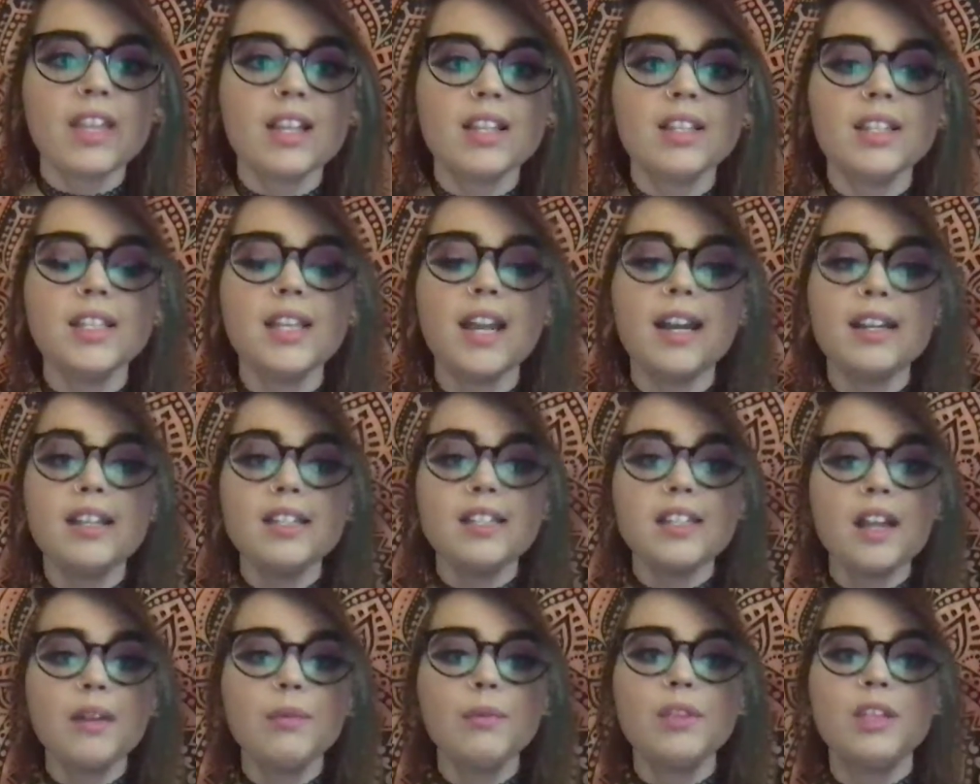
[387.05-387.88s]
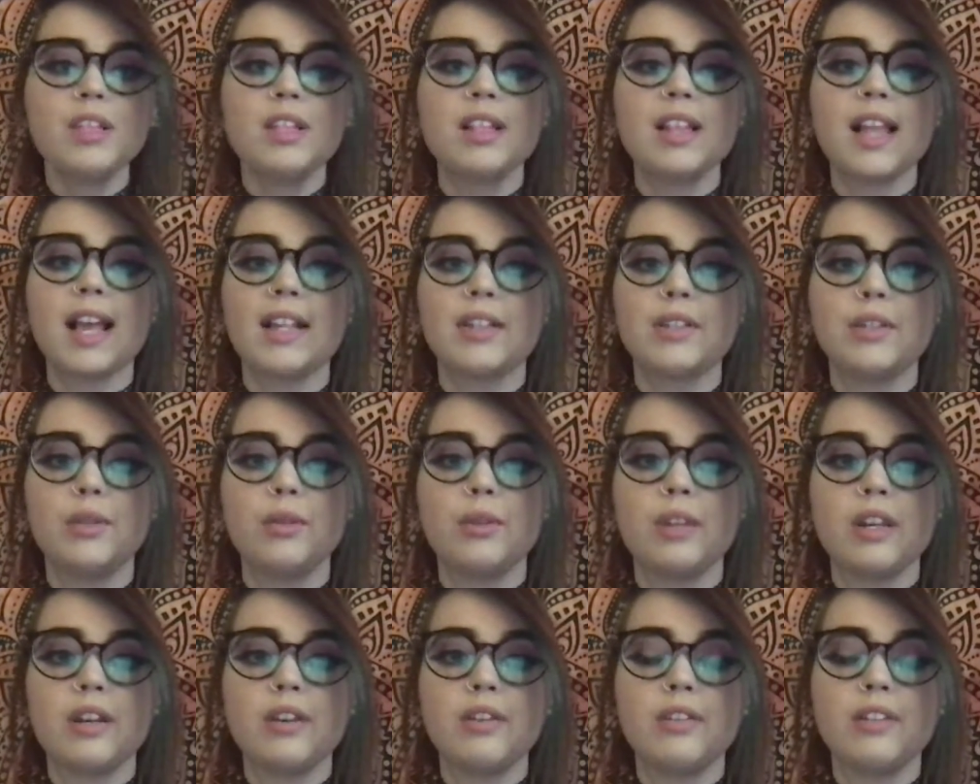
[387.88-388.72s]
Studies done within the last 2
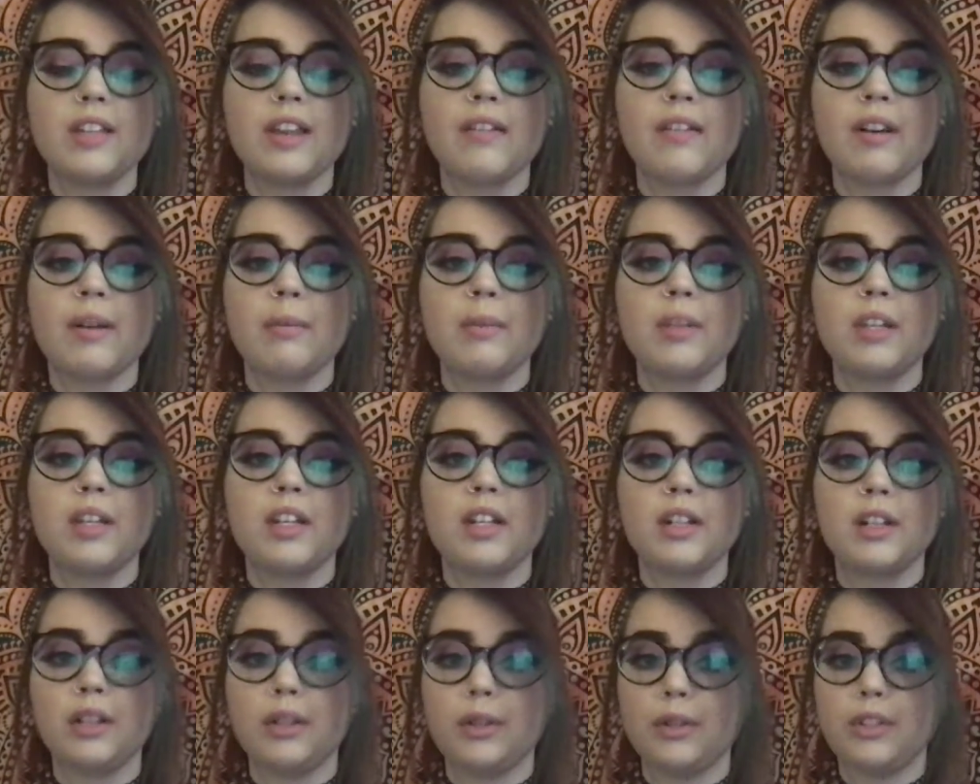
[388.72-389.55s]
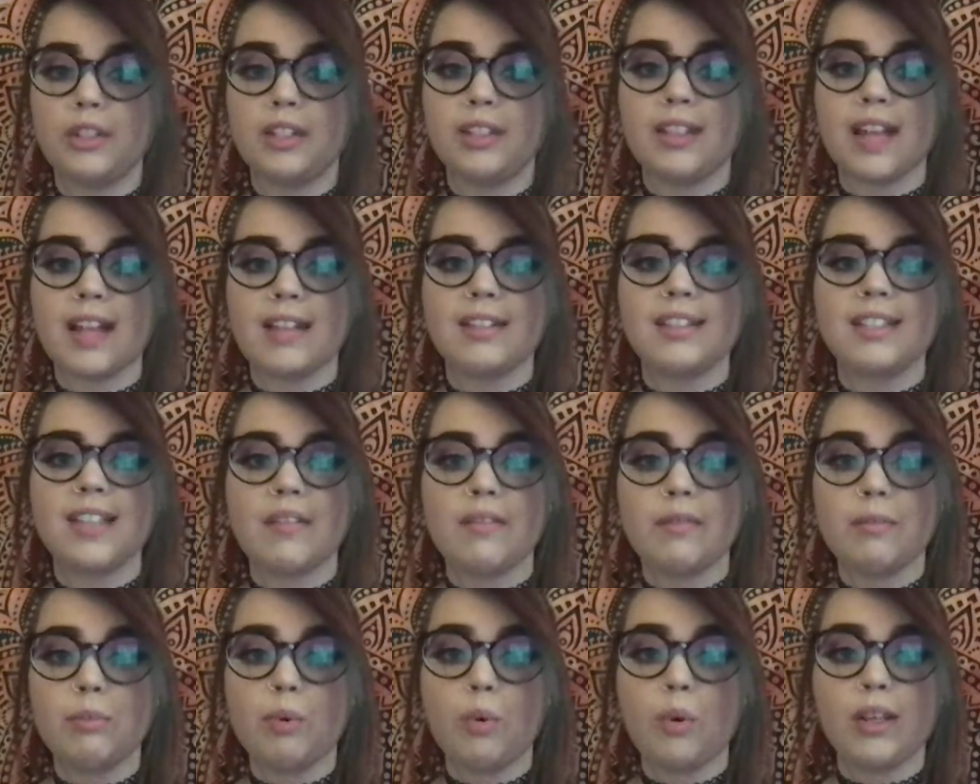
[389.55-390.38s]
years have come to the conclusion that
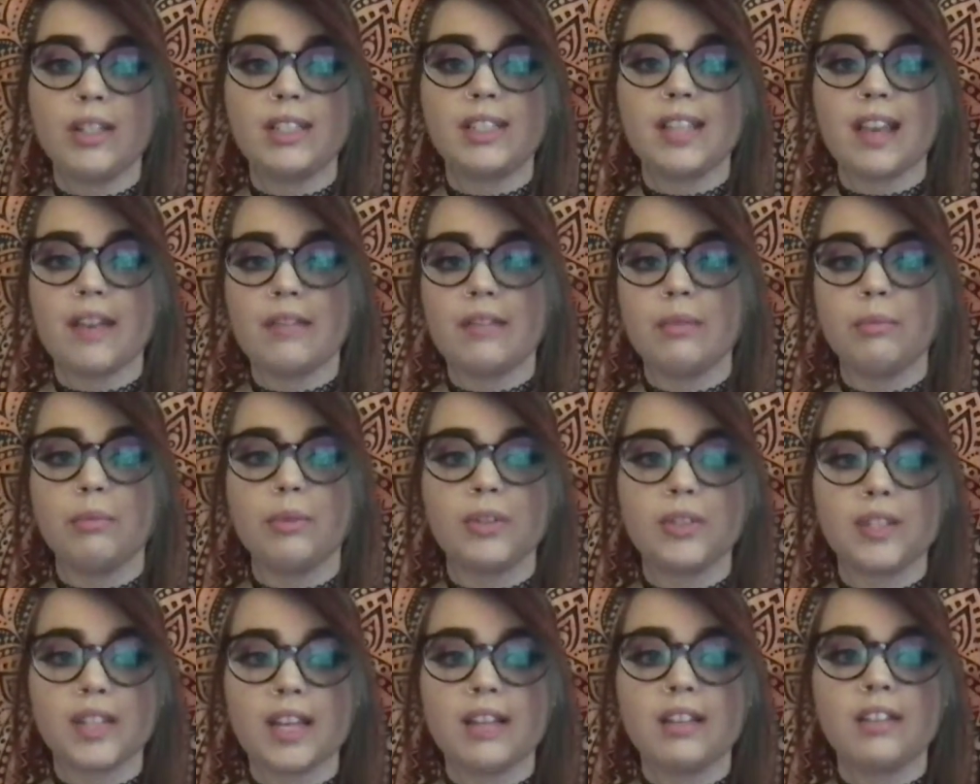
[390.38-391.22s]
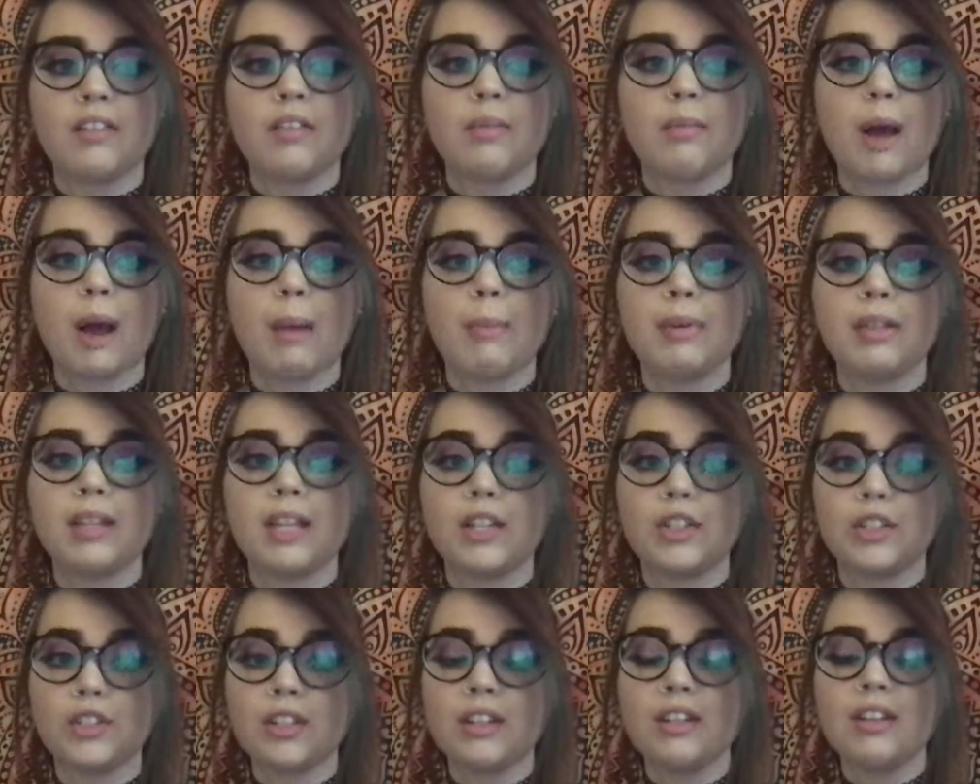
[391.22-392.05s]
7.7% of the
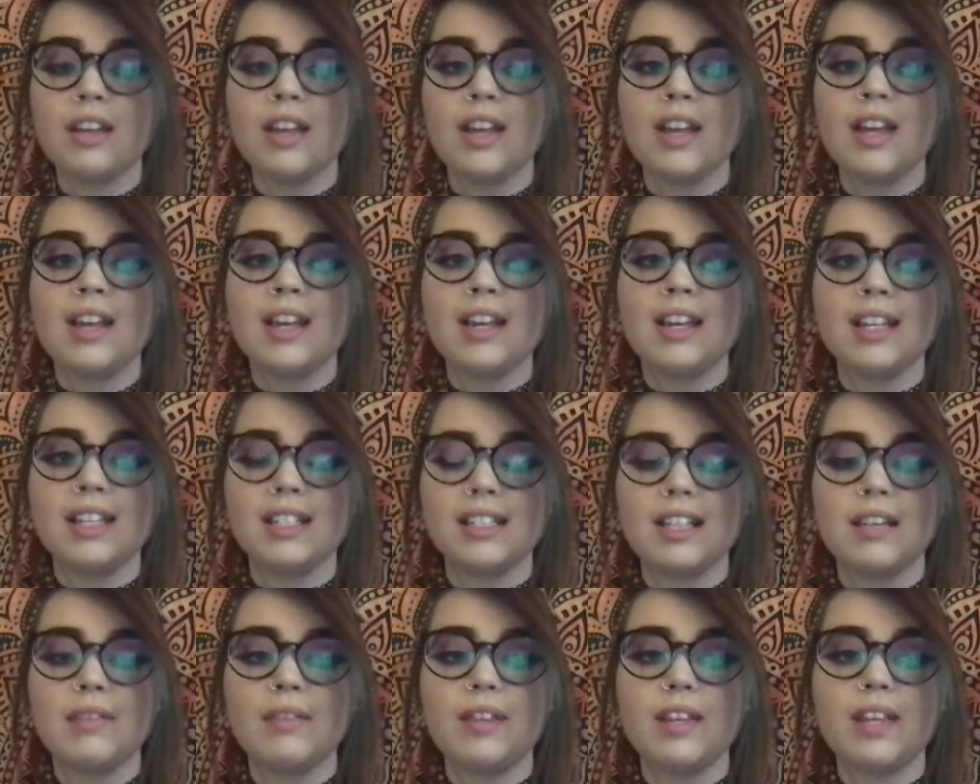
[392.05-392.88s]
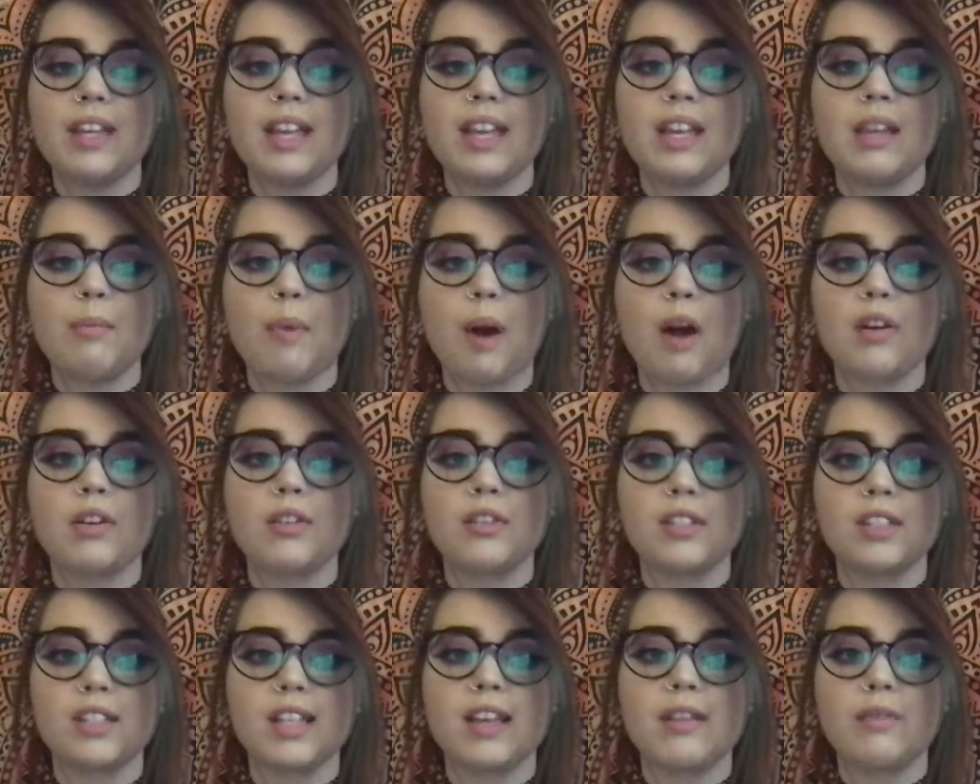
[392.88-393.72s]
population is living in
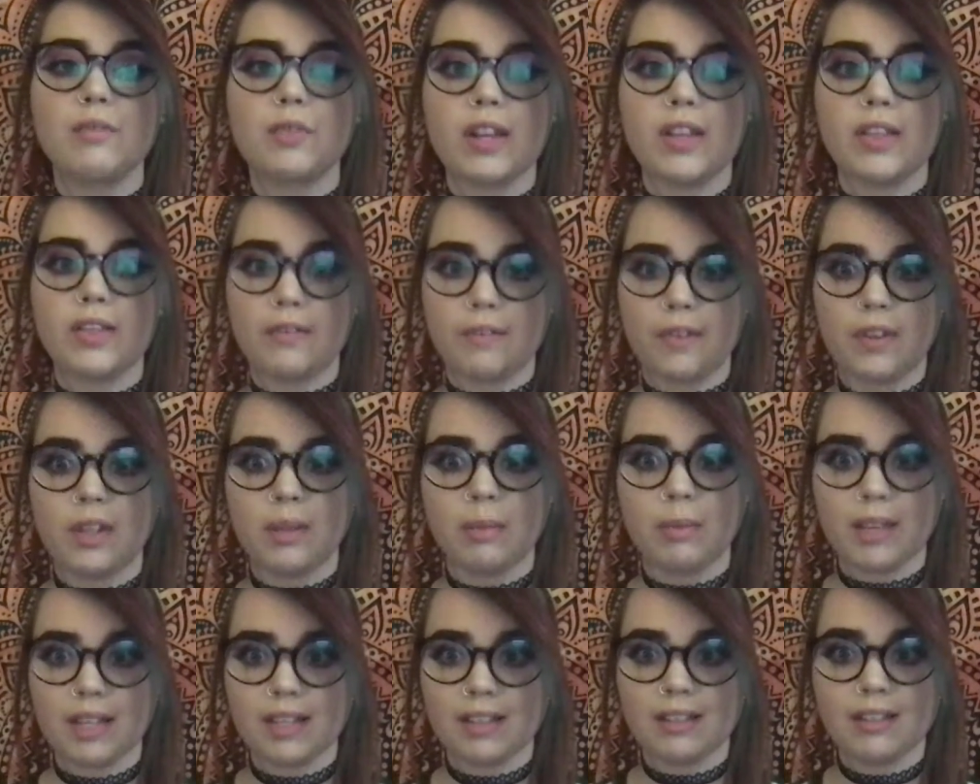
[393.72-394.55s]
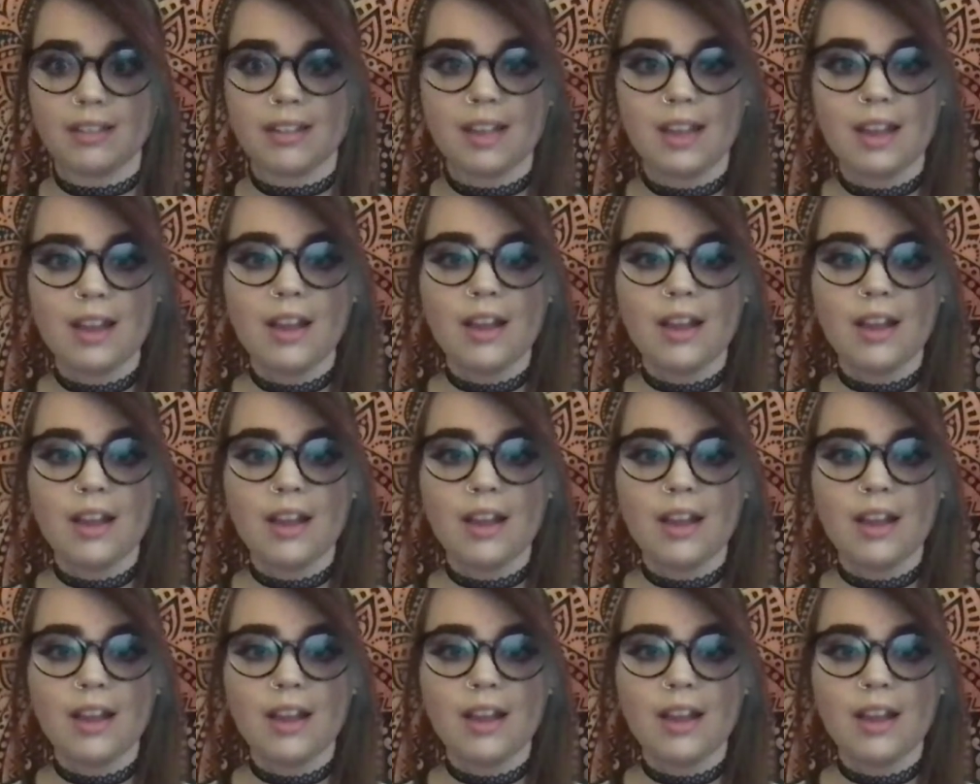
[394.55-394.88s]
modern slavery in the Philippines.